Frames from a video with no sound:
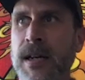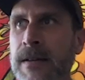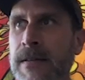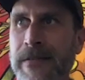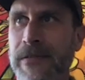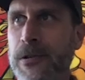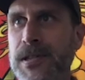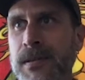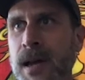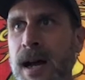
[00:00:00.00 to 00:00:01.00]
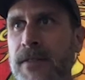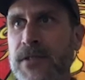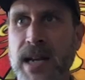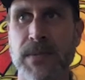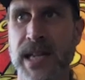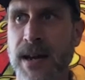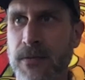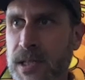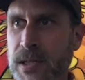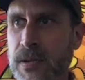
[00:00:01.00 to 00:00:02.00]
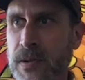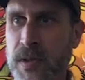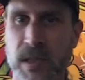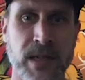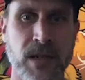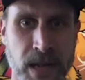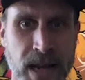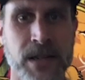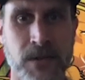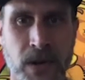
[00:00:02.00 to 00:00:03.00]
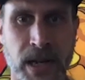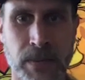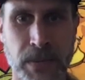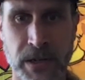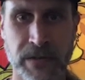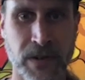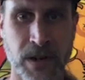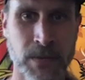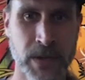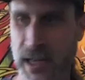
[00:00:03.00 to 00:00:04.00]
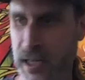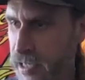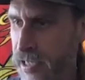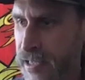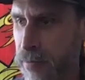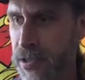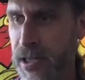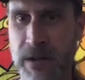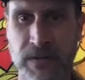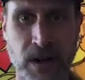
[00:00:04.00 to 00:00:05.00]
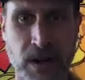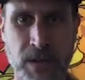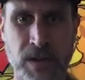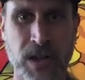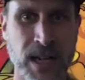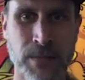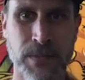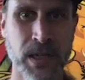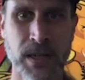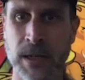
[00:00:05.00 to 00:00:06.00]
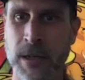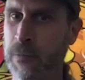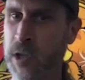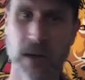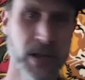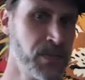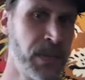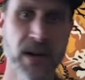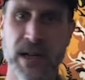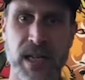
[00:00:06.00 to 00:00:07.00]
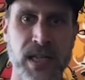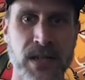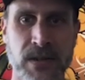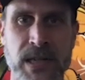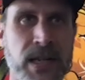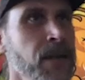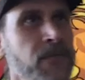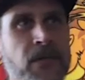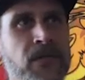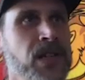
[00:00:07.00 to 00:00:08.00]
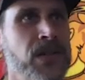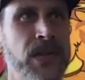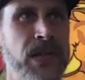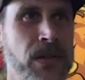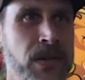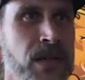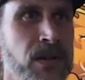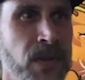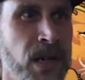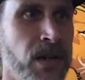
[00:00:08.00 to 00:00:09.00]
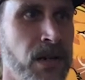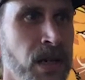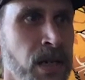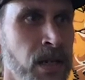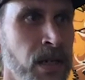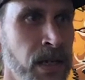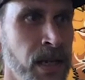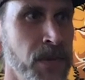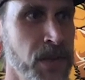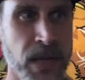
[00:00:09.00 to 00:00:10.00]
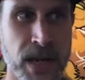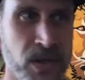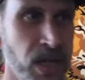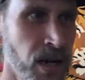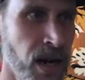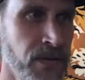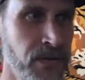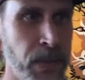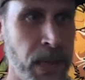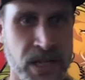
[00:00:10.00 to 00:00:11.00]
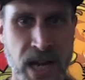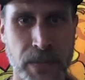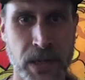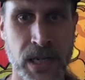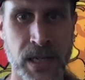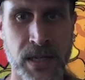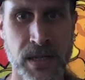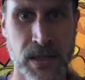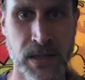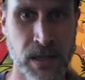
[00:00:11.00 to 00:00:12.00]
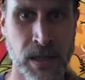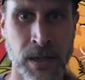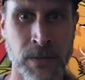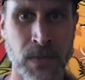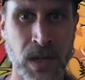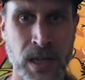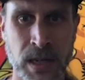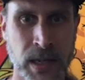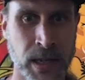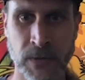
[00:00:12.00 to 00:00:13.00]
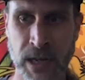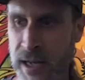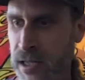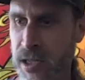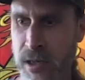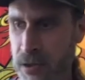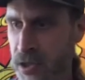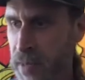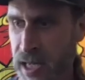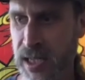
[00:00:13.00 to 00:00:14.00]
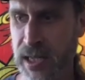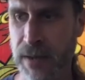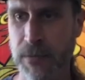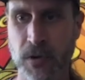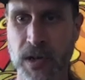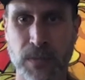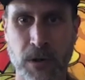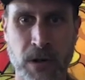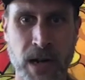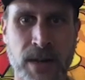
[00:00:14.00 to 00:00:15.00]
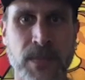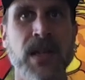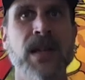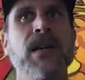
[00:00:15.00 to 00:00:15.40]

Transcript: the first law of Jamestown was it was illegal not to grow hemp on your farm. You had to take 10% of your farm and grow hemp. And you know, all this buried history and hemp for victory when our hemp supply was cut off by the Japanese. And we had this huge domestic hemp growing program.